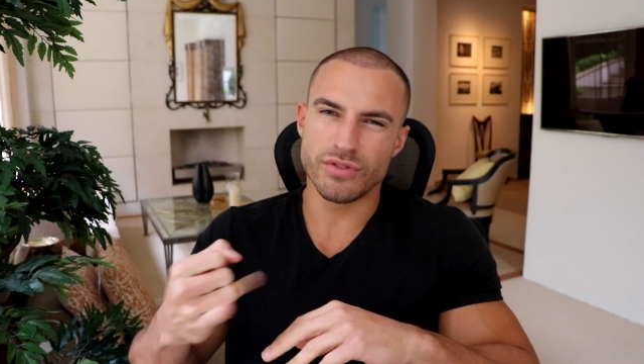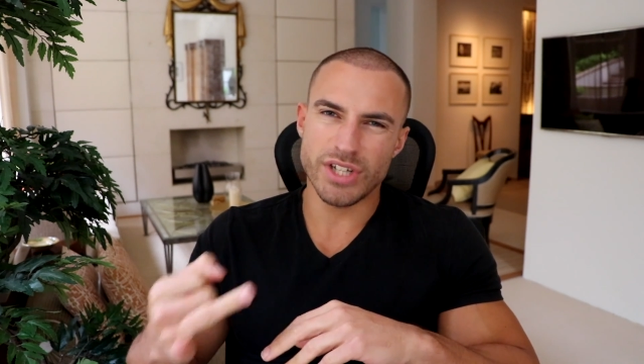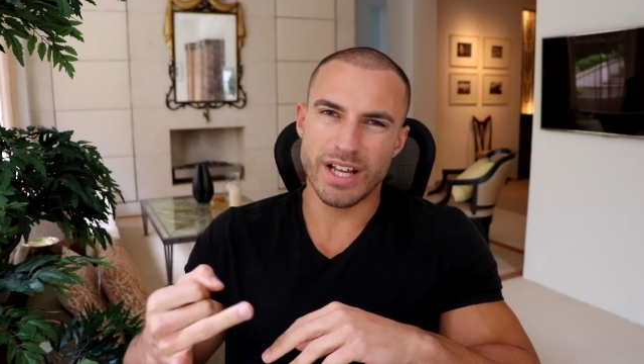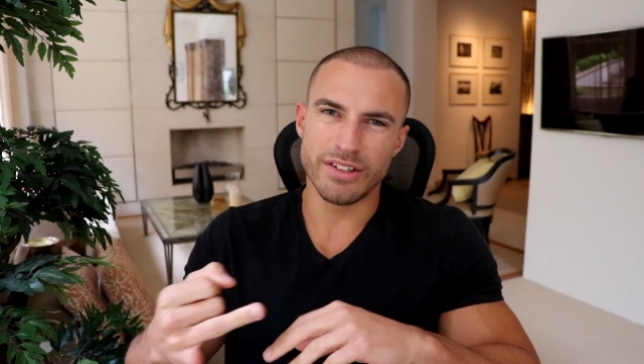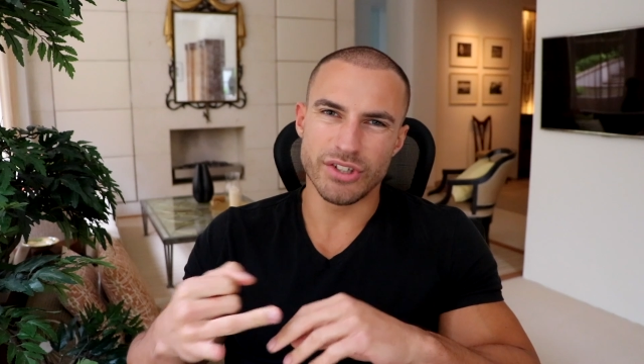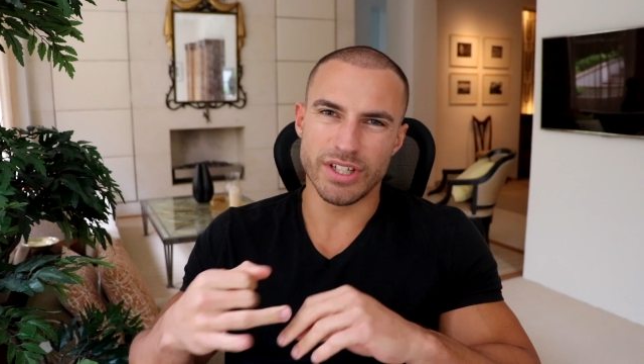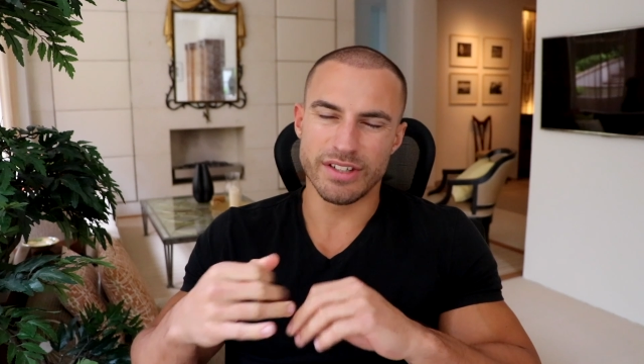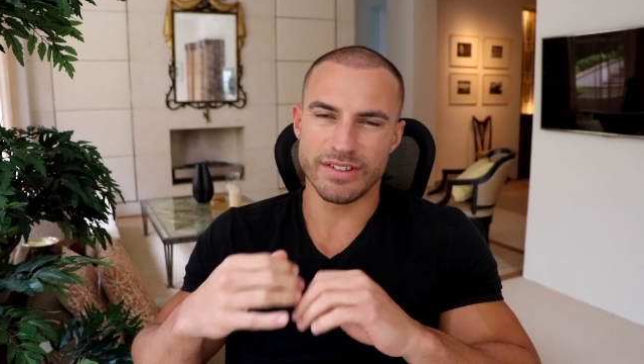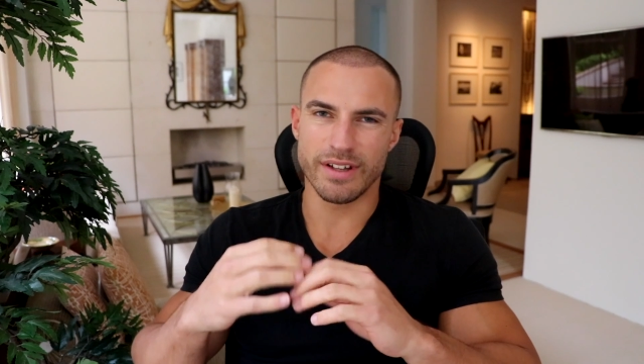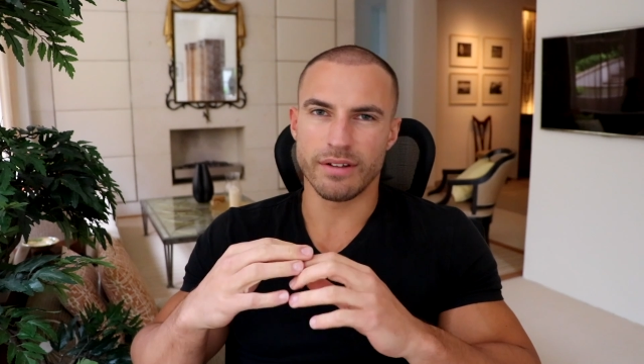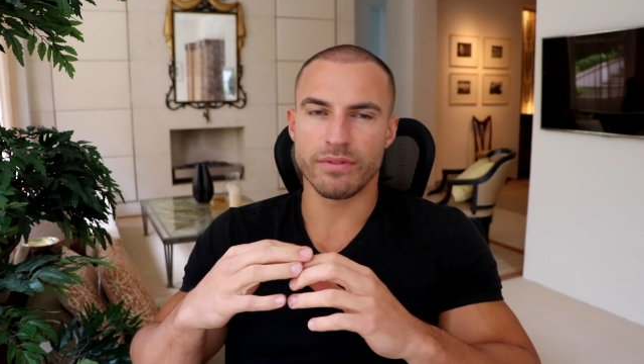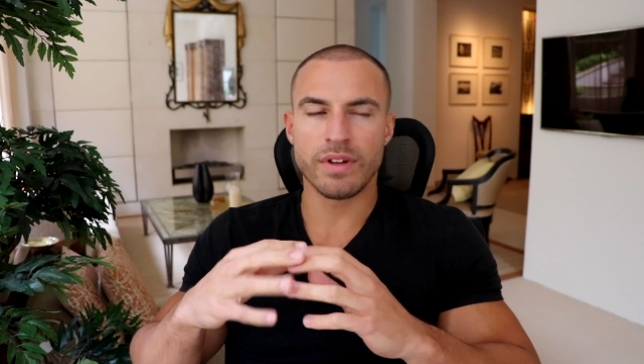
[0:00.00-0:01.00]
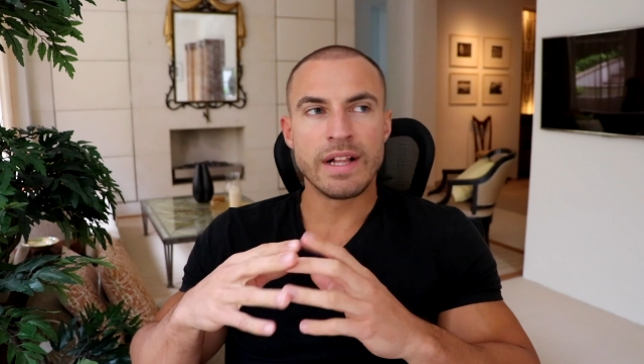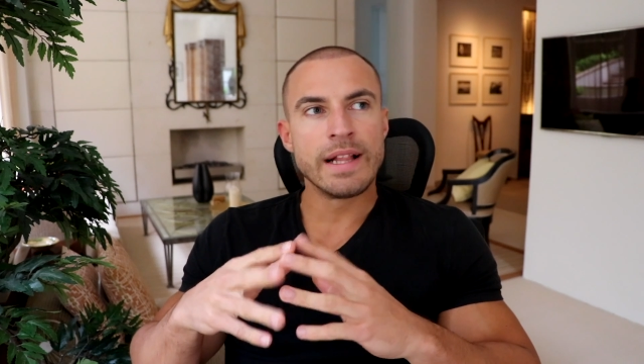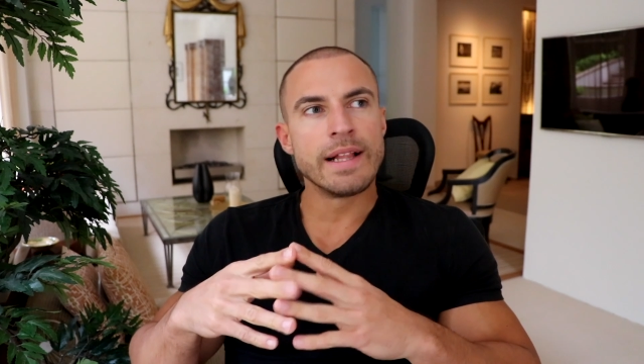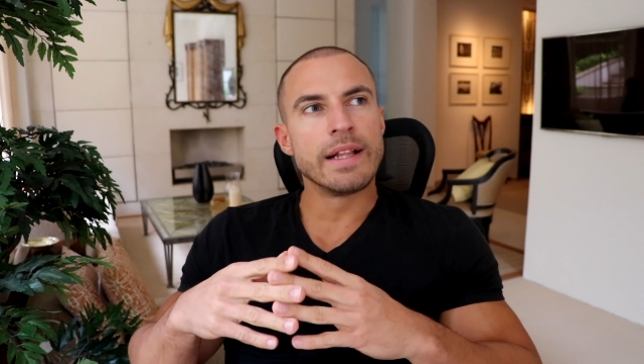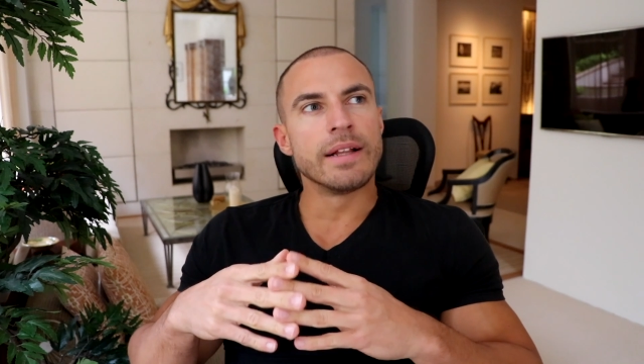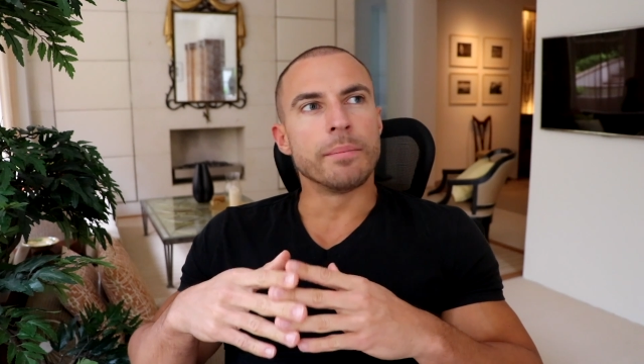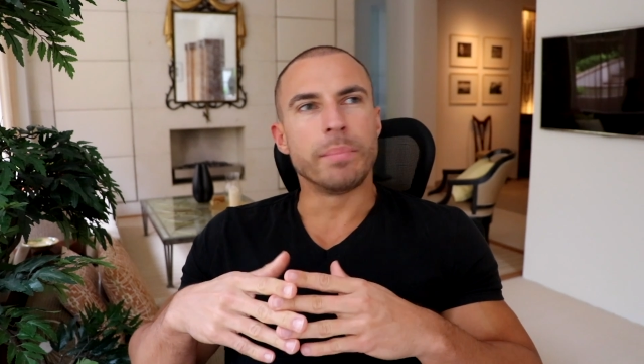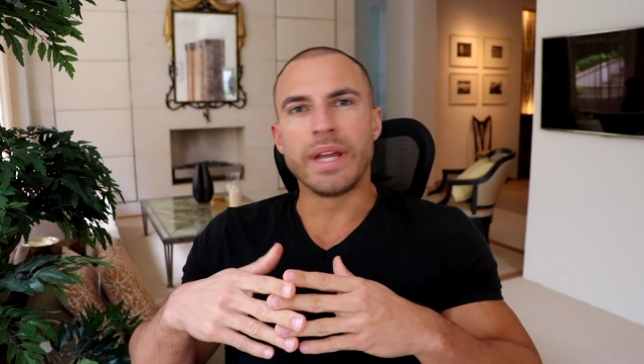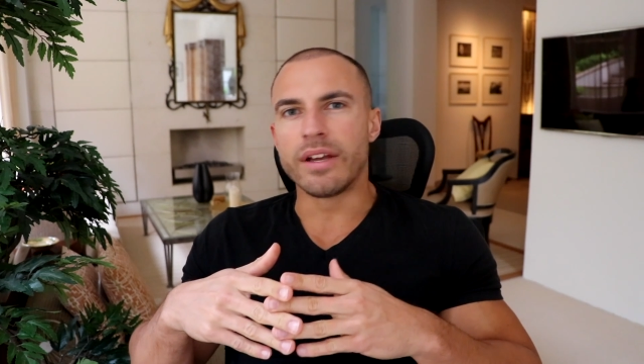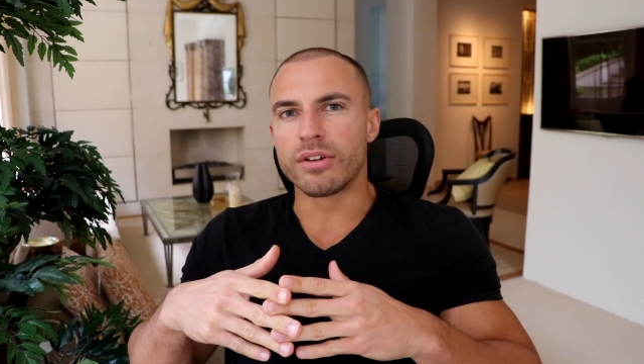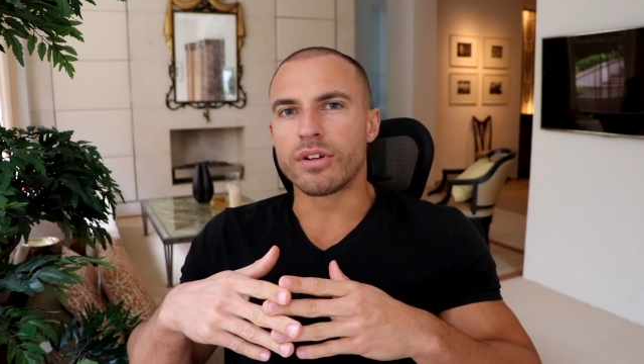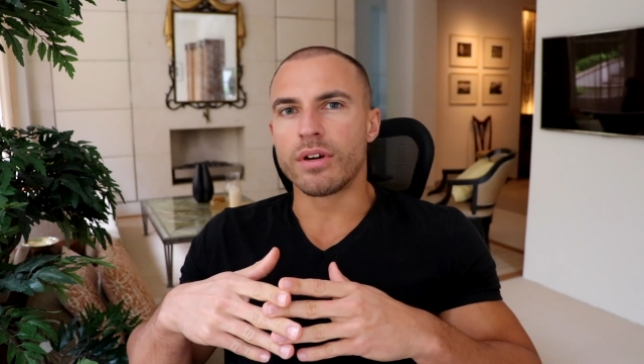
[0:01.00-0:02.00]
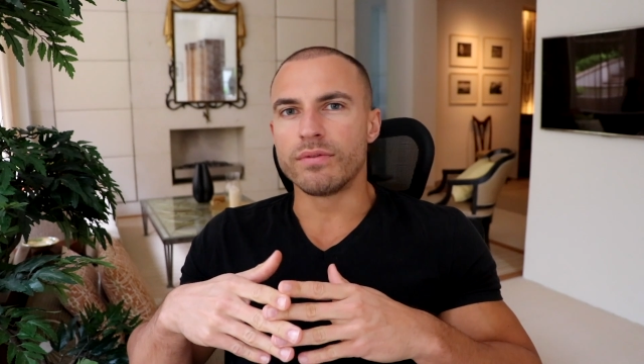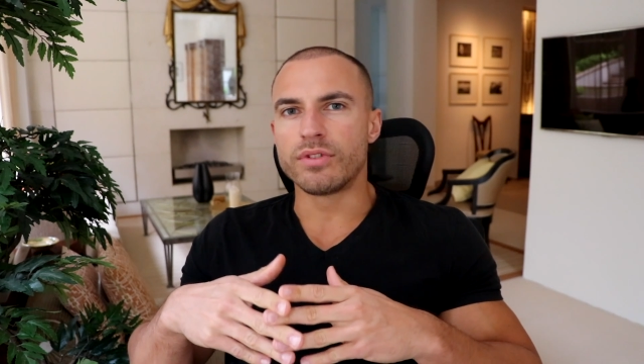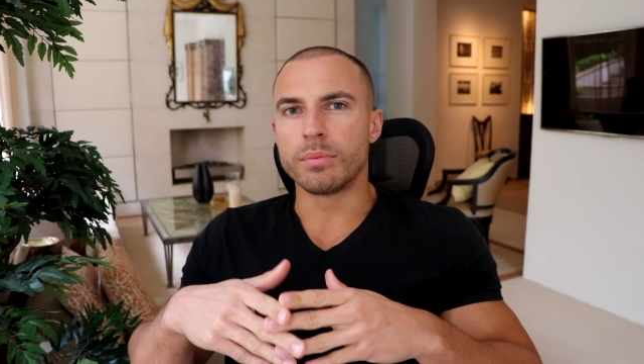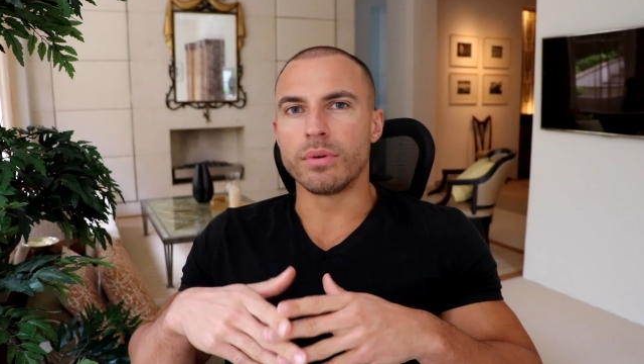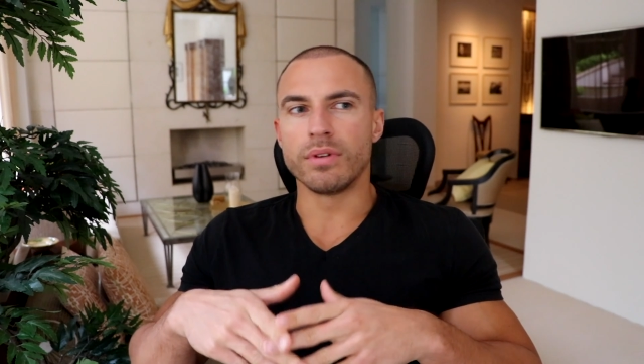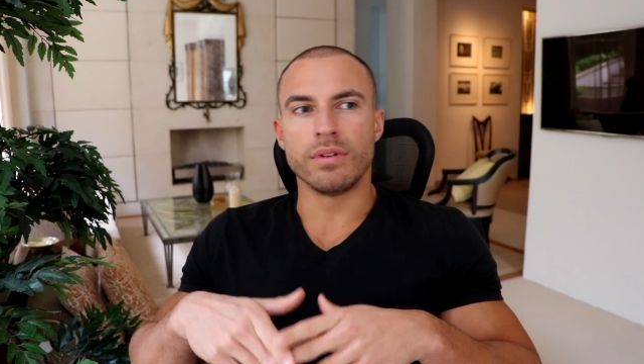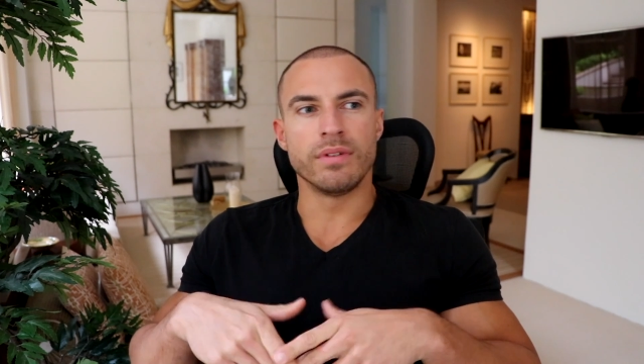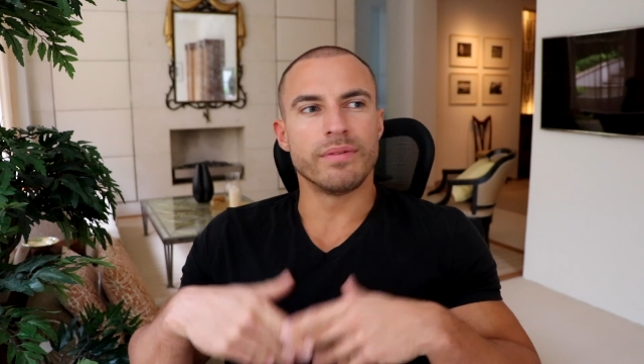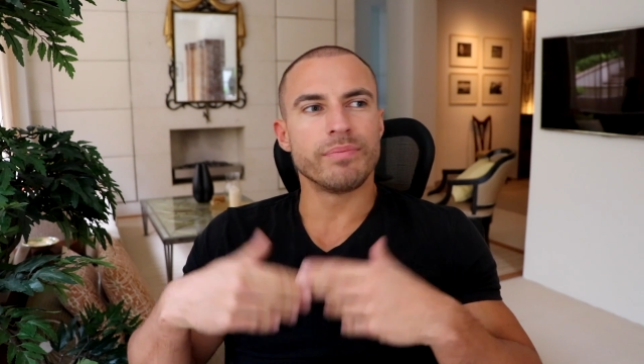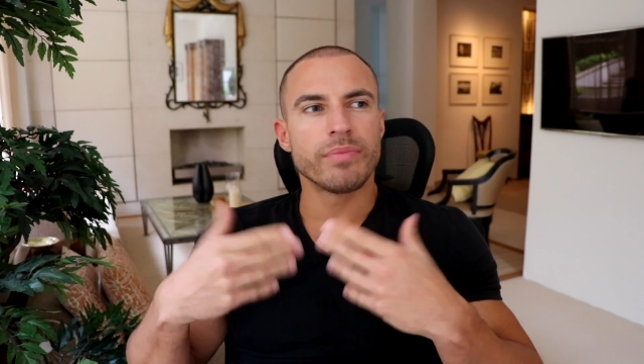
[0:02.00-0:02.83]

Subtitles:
challenging yourself, being uncomfortable.